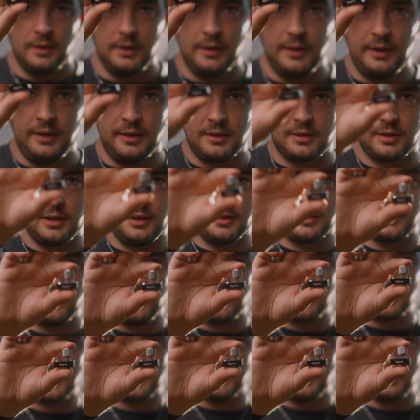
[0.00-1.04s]
It's
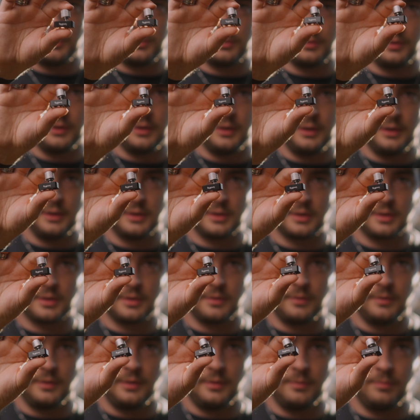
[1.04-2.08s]
very small,
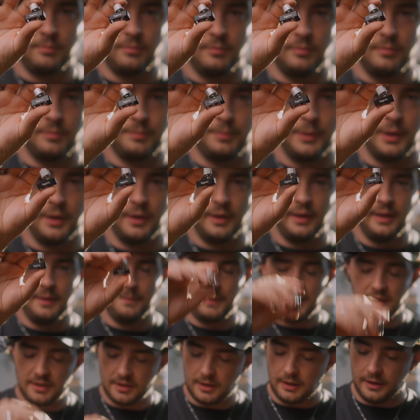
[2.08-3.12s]
but it
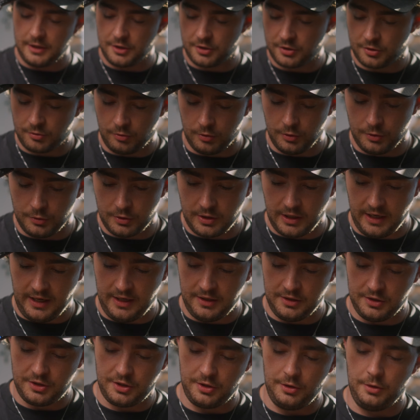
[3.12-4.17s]
basically screws
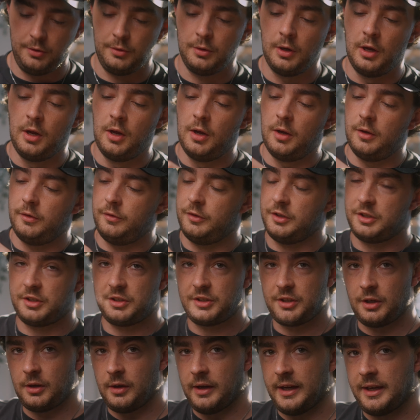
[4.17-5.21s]
into the
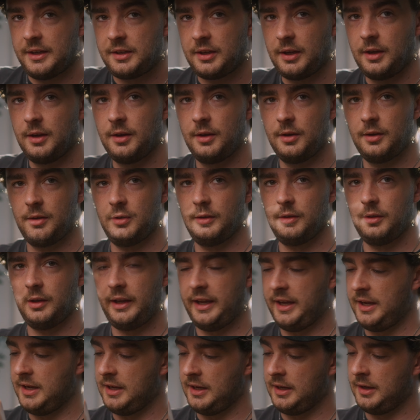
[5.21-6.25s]
side
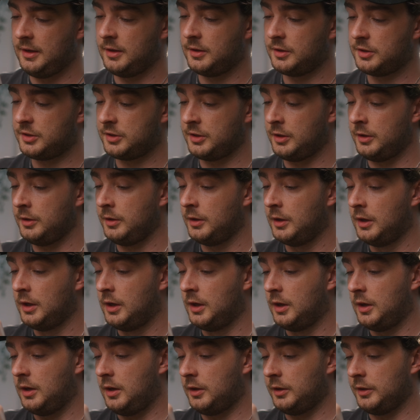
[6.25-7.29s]
here. So
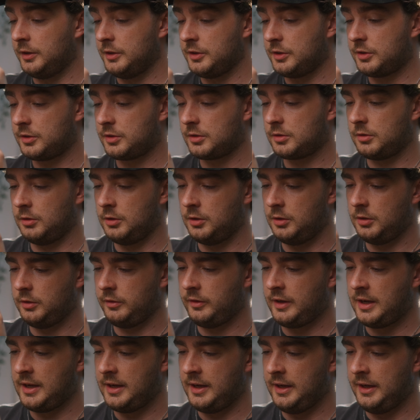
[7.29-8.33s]
I'm gonna screw
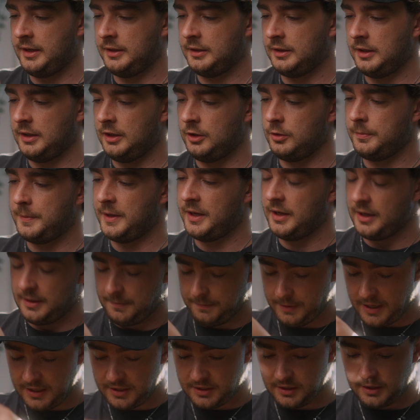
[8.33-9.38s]
that in a little bit, and
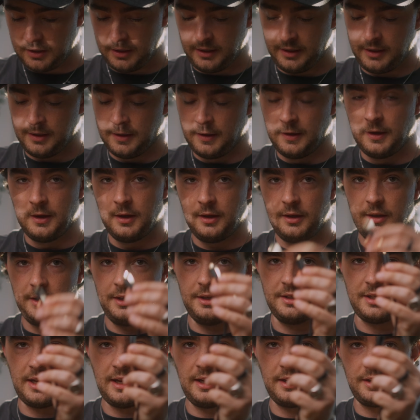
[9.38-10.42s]
basically
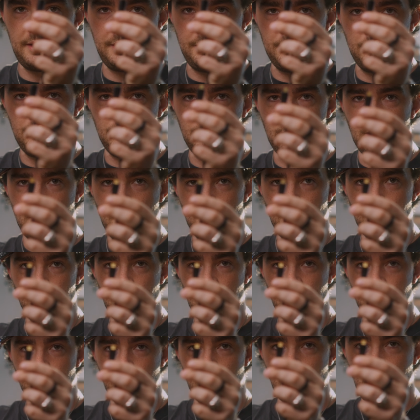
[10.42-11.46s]
you take your
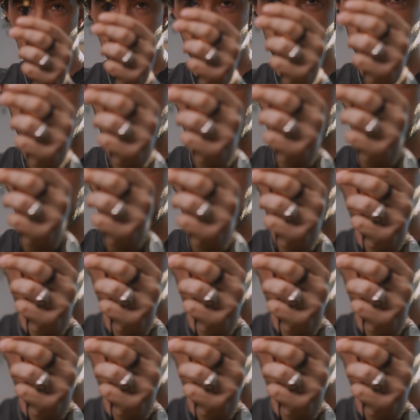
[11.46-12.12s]
micro HDMI